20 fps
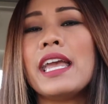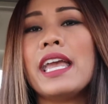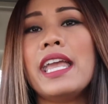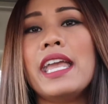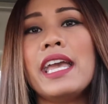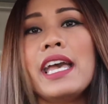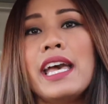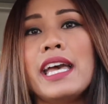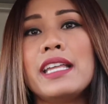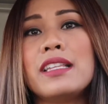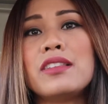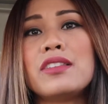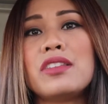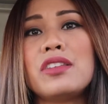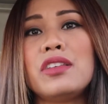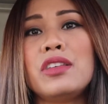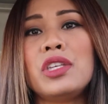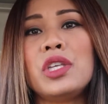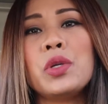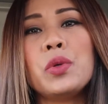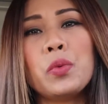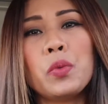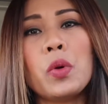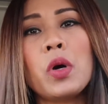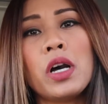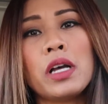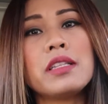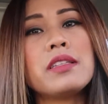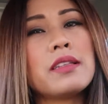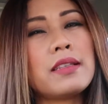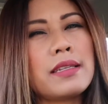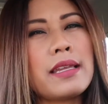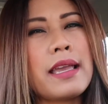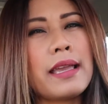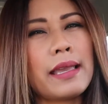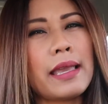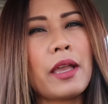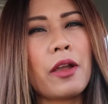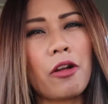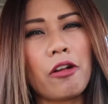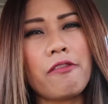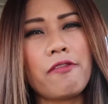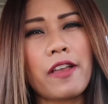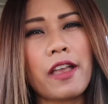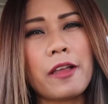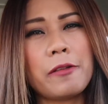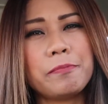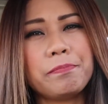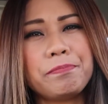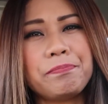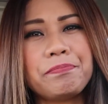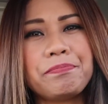and you want to take care of it.